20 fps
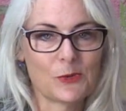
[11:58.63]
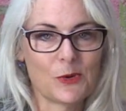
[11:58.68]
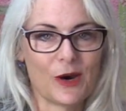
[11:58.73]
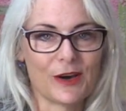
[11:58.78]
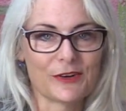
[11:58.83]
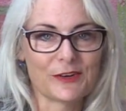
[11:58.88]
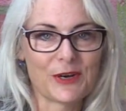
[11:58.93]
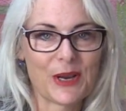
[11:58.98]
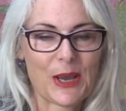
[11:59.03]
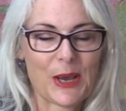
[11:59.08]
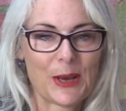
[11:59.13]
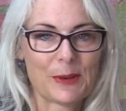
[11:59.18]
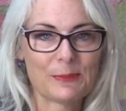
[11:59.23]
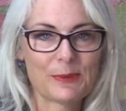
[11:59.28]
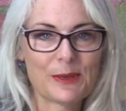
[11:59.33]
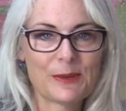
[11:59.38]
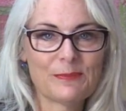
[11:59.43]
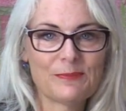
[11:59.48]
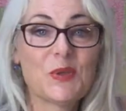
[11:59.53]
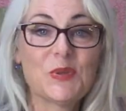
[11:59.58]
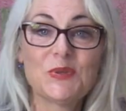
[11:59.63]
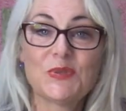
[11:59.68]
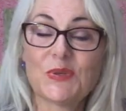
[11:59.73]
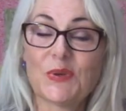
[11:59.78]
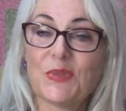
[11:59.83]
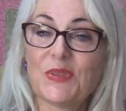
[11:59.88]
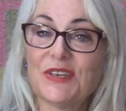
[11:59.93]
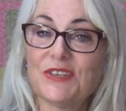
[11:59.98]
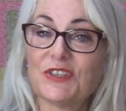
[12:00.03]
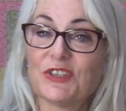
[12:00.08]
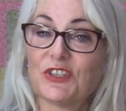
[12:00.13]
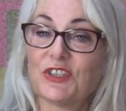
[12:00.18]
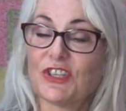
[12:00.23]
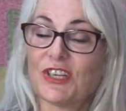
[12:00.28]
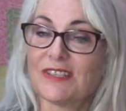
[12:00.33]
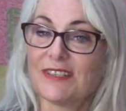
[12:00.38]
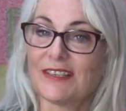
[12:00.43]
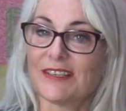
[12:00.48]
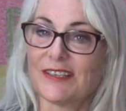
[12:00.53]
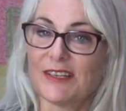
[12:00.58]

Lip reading: water cup. So these are just a